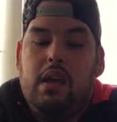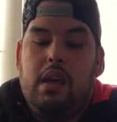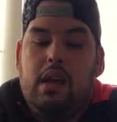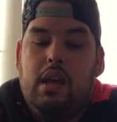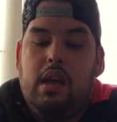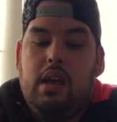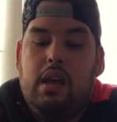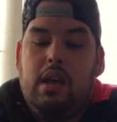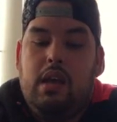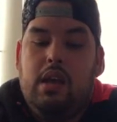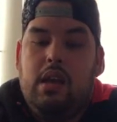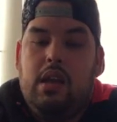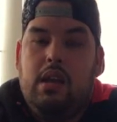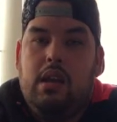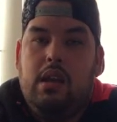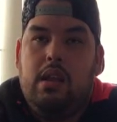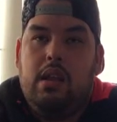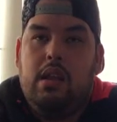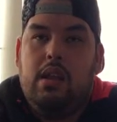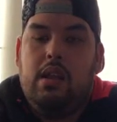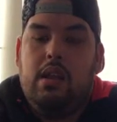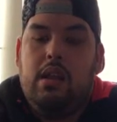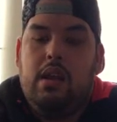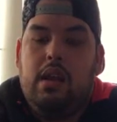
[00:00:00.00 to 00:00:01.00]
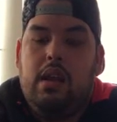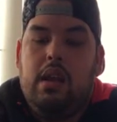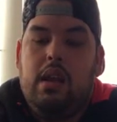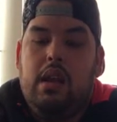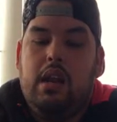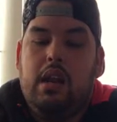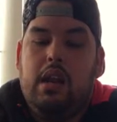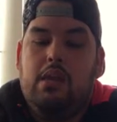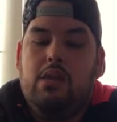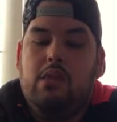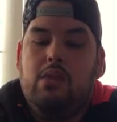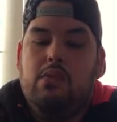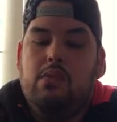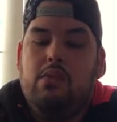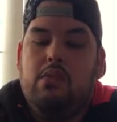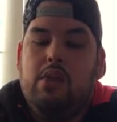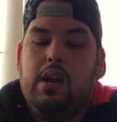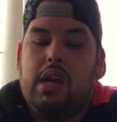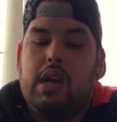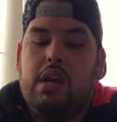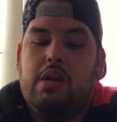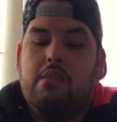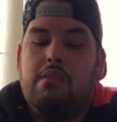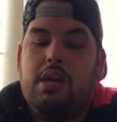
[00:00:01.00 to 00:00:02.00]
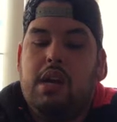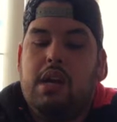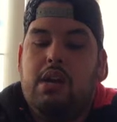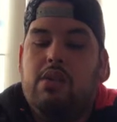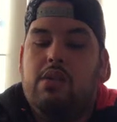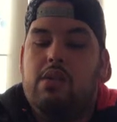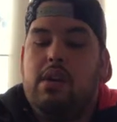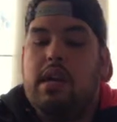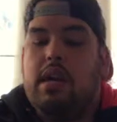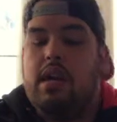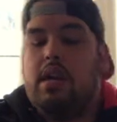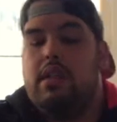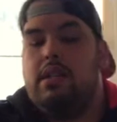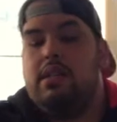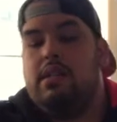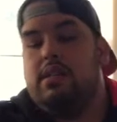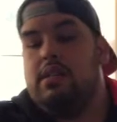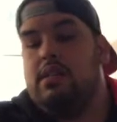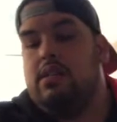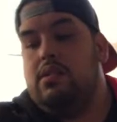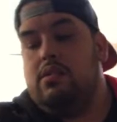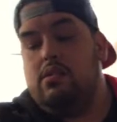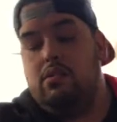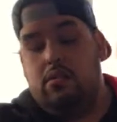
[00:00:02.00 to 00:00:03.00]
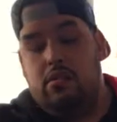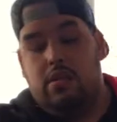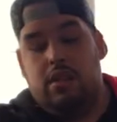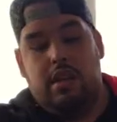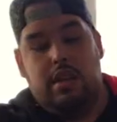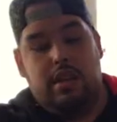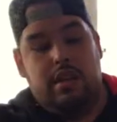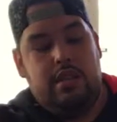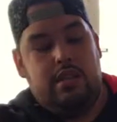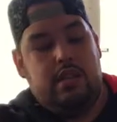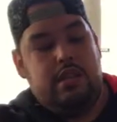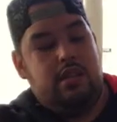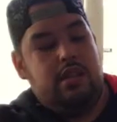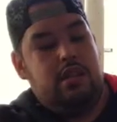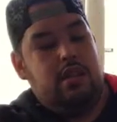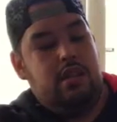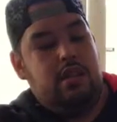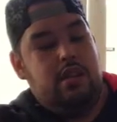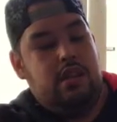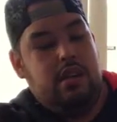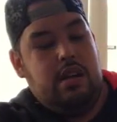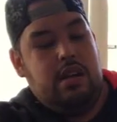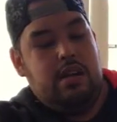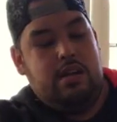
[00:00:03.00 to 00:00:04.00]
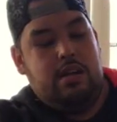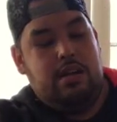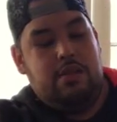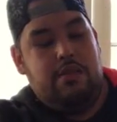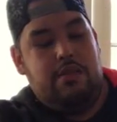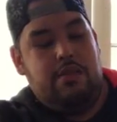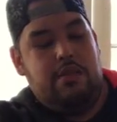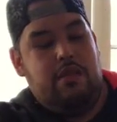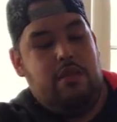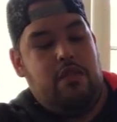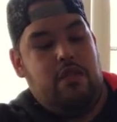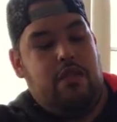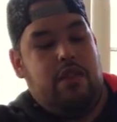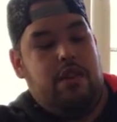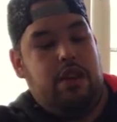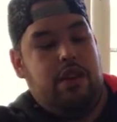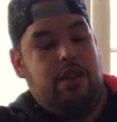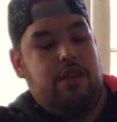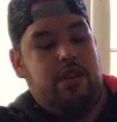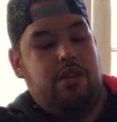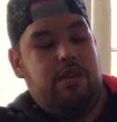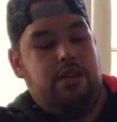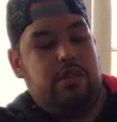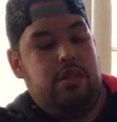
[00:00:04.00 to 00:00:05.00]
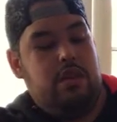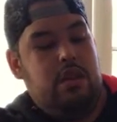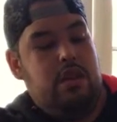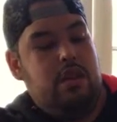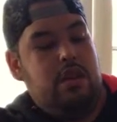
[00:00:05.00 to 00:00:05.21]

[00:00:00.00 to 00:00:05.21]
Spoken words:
and I do recommend you guys do this on some of your figures.